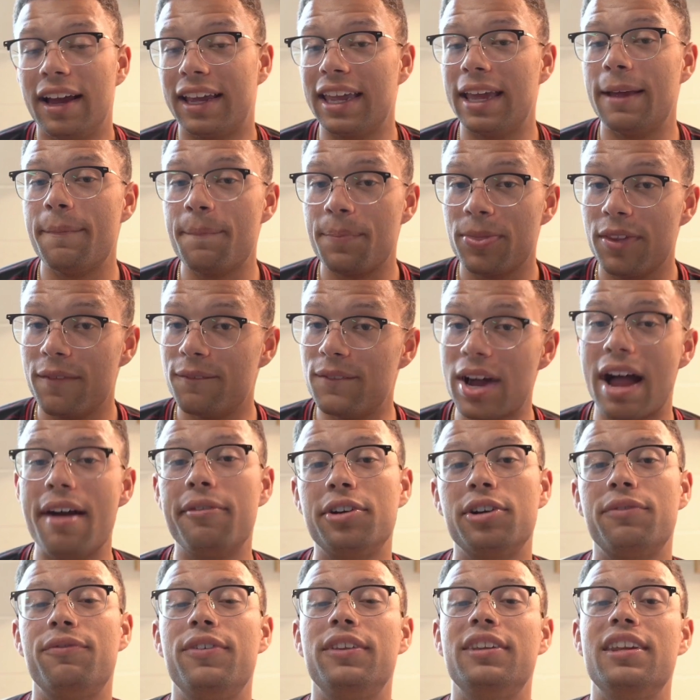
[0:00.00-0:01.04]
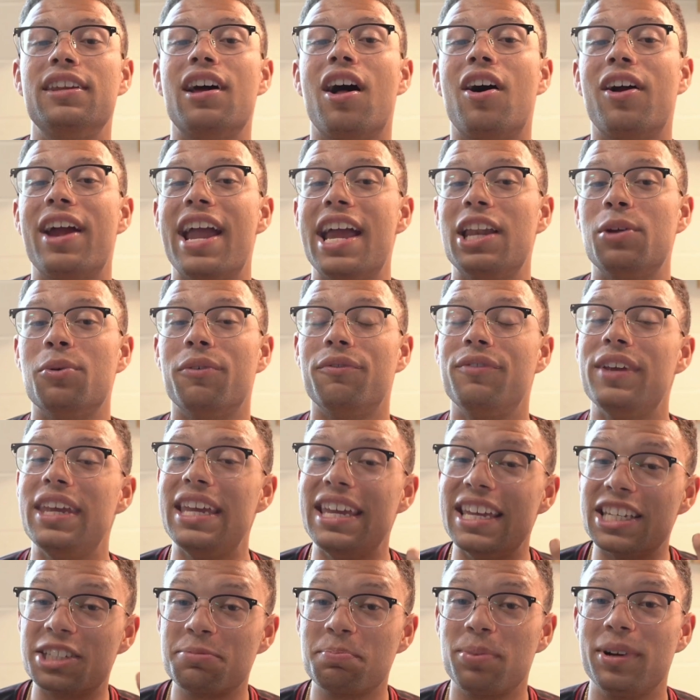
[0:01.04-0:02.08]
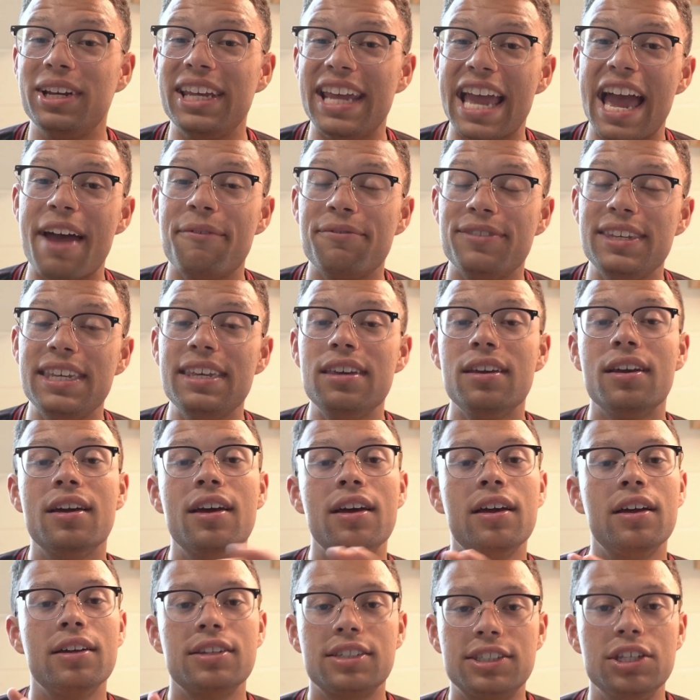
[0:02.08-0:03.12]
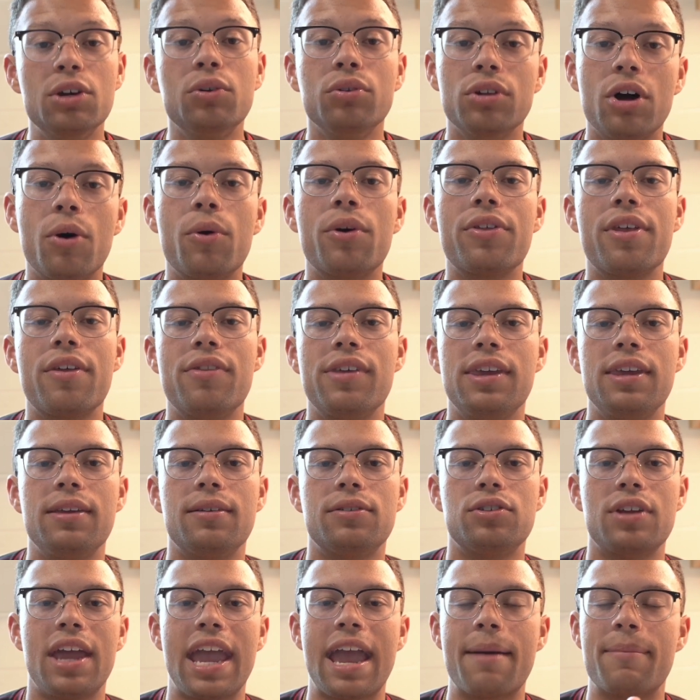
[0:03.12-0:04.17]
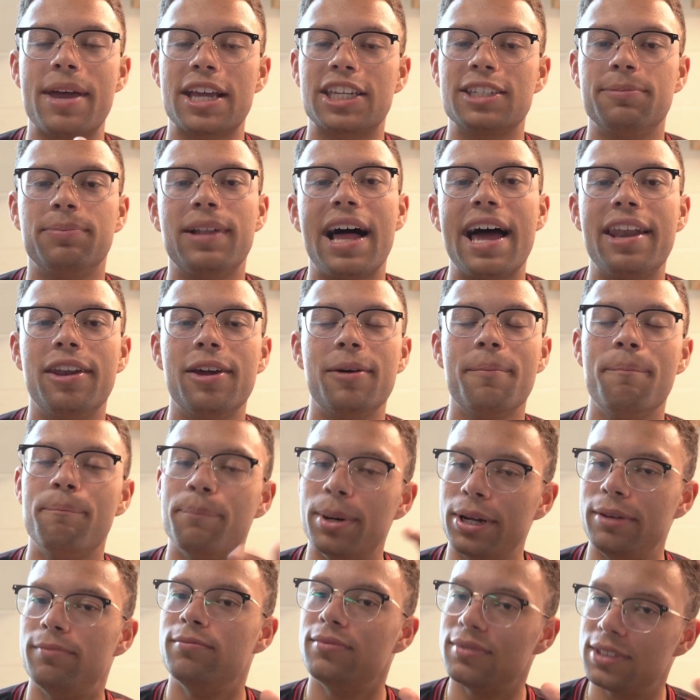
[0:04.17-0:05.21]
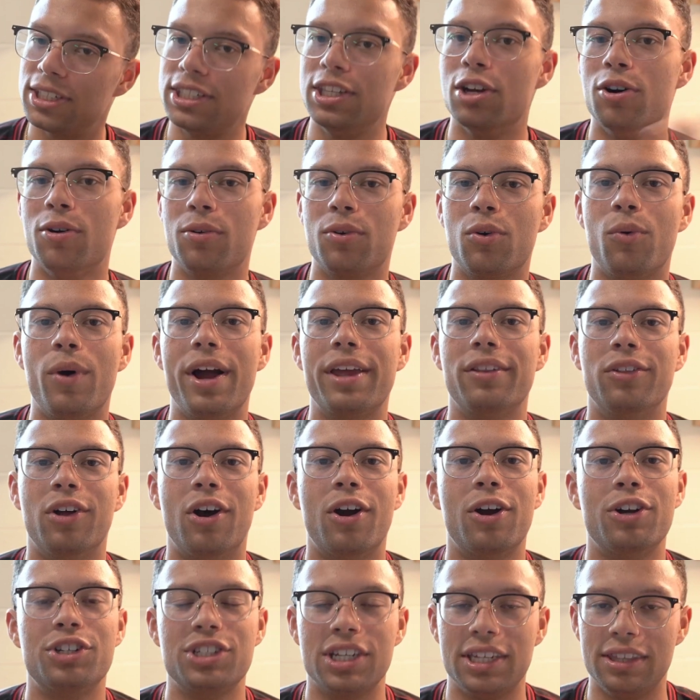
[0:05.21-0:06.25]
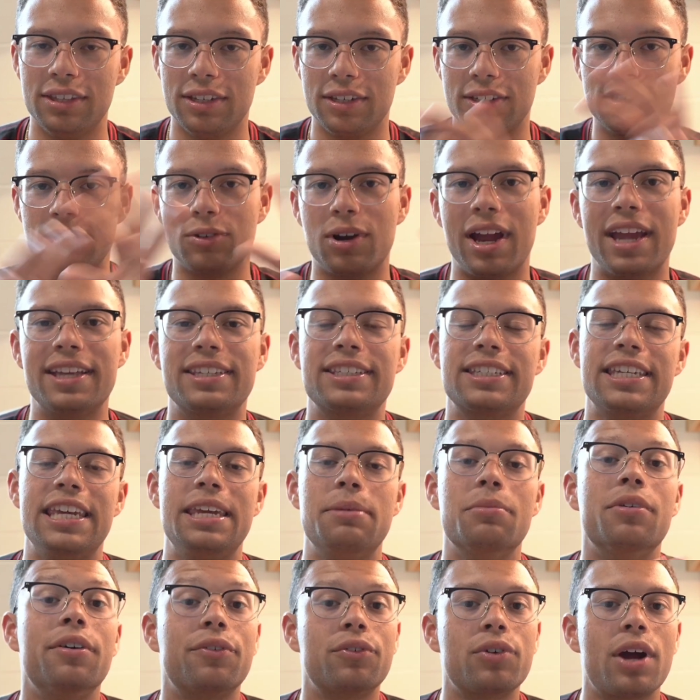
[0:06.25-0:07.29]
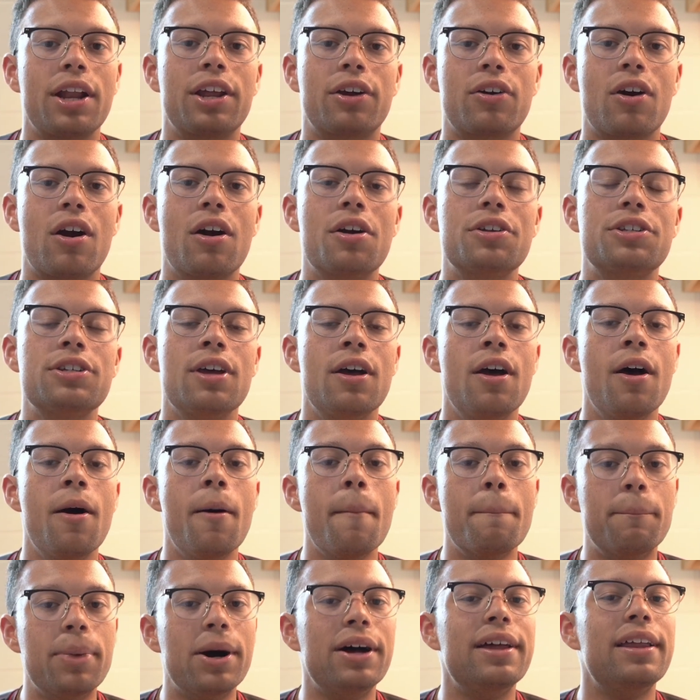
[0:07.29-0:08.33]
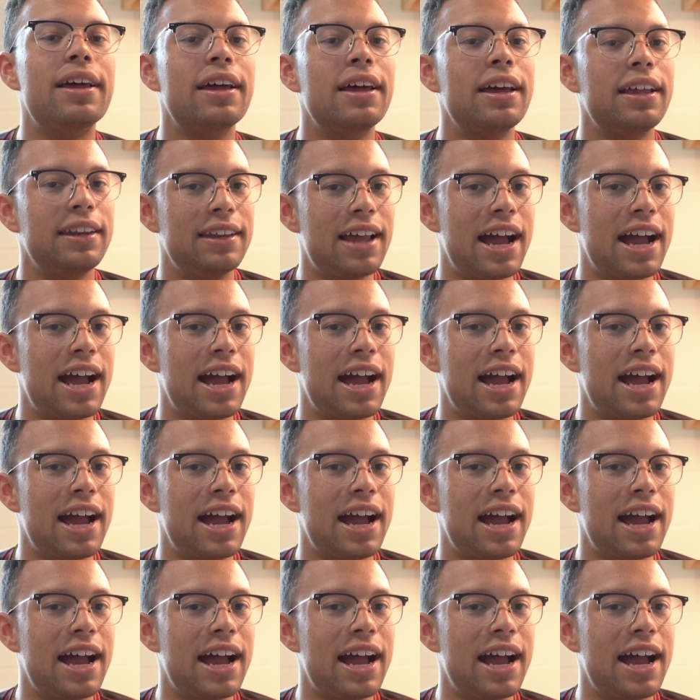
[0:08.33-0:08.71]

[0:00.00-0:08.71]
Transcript: Again, $550 annual fee is pretty hefty, still lower than the Amex Platinum, but still quite large in the grand scheme of credit cards. But